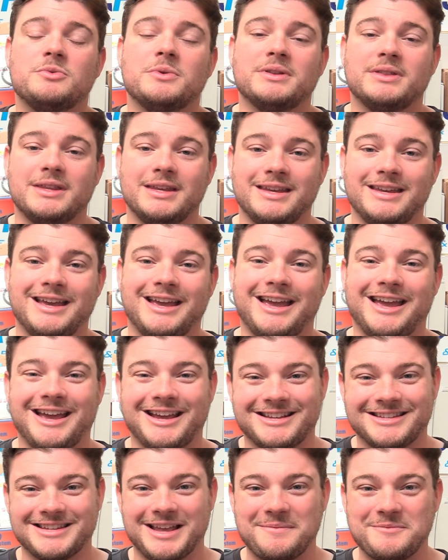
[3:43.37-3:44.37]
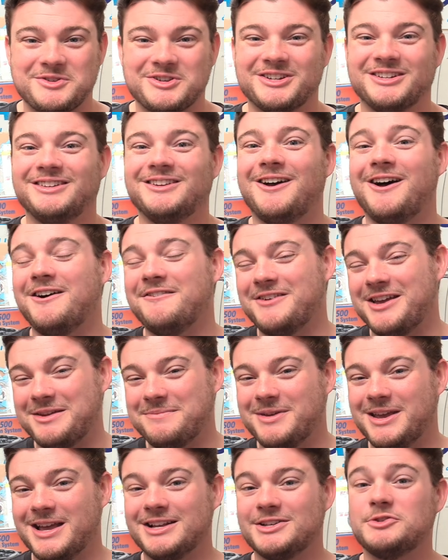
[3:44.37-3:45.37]
with the exemption of
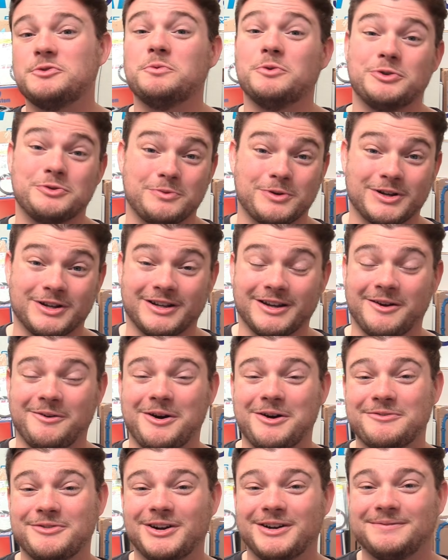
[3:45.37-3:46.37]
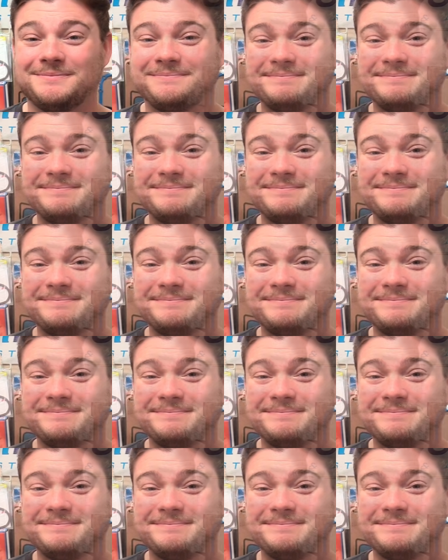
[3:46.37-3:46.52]
ABS, which we're gonna go over.